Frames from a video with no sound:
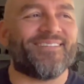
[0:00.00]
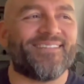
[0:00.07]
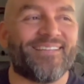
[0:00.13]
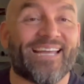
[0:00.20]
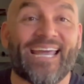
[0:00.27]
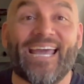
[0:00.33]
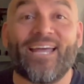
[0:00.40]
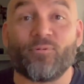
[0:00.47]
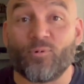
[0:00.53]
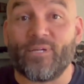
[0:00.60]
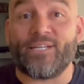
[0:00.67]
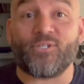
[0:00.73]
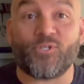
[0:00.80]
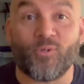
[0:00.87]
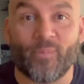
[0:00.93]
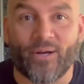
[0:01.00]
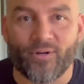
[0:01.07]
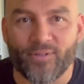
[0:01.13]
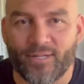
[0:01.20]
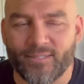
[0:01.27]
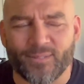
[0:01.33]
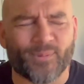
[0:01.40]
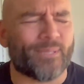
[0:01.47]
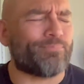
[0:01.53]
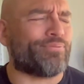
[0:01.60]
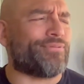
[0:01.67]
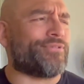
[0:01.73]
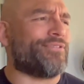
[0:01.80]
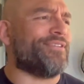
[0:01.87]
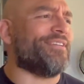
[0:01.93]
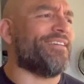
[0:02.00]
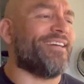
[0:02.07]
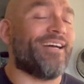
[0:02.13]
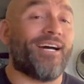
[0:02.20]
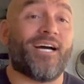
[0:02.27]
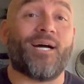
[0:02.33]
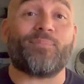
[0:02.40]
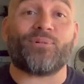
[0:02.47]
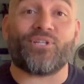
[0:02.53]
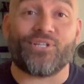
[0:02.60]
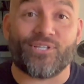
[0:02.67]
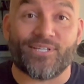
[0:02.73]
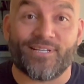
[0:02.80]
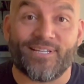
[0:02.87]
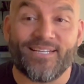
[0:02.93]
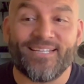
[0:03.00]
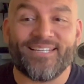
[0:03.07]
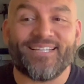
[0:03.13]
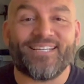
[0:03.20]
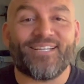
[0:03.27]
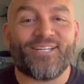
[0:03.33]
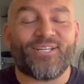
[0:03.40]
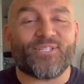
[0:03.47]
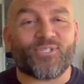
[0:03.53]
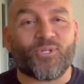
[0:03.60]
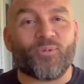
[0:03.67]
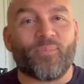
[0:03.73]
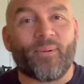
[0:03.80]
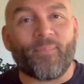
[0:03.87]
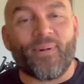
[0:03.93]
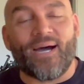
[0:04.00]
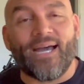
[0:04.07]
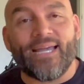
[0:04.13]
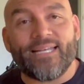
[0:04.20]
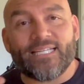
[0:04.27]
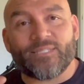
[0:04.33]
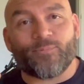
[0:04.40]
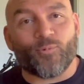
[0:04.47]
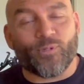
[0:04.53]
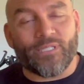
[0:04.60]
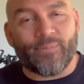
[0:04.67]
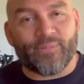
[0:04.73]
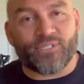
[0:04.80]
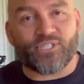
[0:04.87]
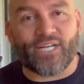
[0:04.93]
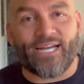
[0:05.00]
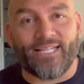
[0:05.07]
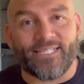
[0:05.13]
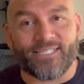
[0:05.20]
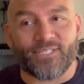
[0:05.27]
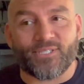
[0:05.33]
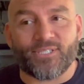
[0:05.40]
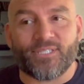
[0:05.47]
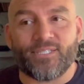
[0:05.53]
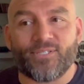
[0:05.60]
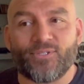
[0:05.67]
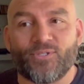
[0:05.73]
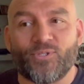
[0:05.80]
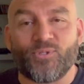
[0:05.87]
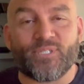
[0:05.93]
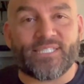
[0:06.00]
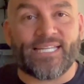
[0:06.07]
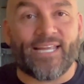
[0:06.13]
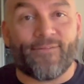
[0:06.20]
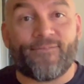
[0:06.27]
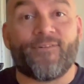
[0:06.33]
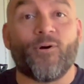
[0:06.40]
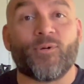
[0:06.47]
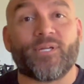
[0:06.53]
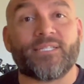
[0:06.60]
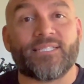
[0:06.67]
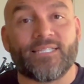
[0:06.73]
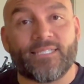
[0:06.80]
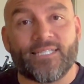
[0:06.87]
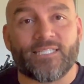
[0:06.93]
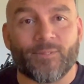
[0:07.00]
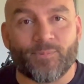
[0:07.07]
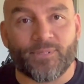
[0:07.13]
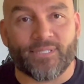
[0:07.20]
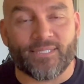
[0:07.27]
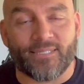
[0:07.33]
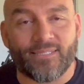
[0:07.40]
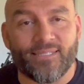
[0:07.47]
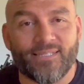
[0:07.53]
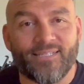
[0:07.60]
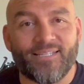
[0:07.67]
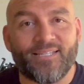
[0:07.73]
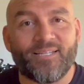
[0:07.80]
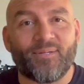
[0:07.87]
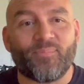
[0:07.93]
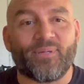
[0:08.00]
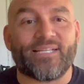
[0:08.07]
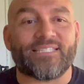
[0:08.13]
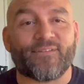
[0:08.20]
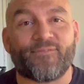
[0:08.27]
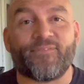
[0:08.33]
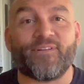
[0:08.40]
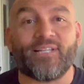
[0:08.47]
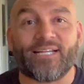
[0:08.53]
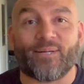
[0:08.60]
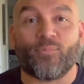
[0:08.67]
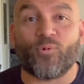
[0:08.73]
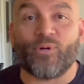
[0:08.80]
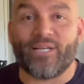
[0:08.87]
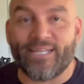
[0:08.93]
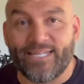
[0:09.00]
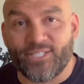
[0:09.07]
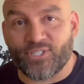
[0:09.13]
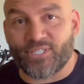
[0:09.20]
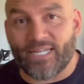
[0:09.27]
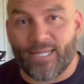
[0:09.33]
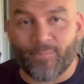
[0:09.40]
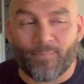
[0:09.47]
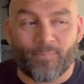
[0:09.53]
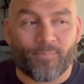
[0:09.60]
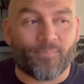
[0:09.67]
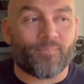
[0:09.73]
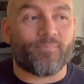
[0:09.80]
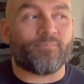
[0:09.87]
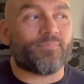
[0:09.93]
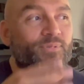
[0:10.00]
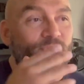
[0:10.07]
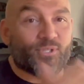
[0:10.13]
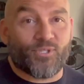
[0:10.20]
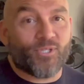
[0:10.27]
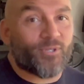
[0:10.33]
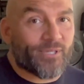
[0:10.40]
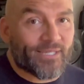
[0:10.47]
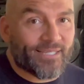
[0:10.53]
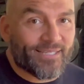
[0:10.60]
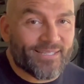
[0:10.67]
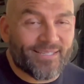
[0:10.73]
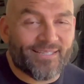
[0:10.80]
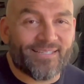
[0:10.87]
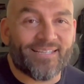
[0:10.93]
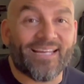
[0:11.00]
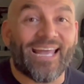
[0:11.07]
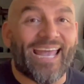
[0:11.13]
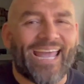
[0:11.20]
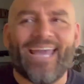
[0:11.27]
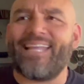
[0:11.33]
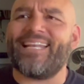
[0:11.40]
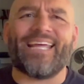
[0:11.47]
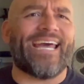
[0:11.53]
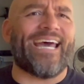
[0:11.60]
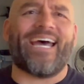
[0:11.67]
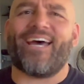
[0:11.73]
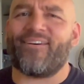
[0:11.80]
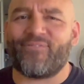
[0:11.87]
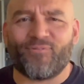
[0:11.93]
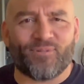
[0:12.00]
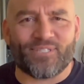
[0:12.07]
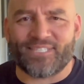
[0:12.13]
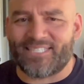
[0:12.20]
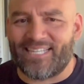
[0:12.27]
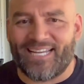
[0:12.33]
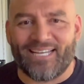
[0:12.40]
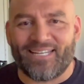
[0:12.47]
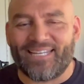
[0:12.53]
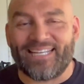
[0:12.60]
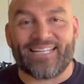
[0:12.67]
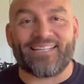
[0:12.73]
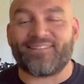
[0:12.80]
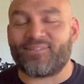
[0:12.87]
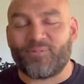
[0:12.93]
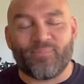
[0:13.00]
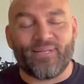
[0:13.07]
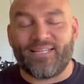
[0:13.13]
and running 2 marathons, I'm like, I'm good. So my mind has really been challenged to stay focused and disciplined, because I feel like I'm already in shape to do it. And half, which is not, like, to me,